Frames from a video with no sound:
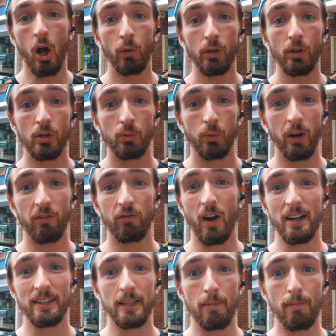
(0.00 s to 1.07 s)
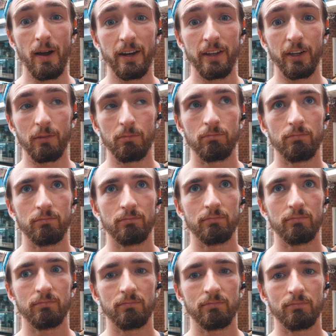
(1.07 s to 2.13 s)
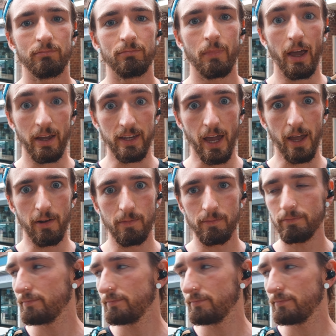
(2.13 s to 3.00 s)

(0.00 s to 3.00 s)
Oh look, we're at RUISLIP MANOR again.